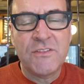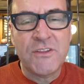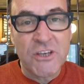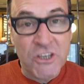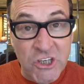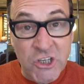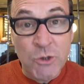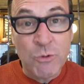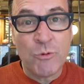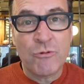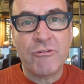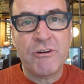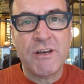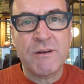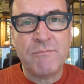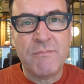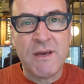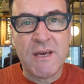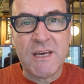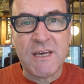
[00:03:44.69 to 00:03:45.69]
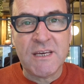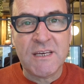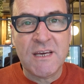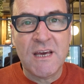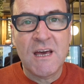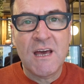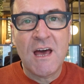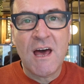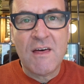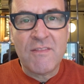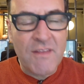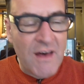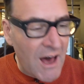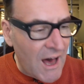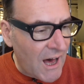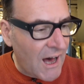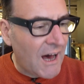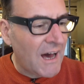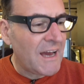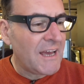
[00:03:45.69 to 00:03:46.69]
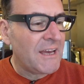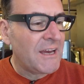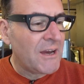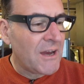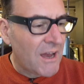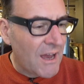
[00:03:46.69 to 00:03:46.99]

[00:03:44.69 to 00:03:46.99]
that you are in me, and that I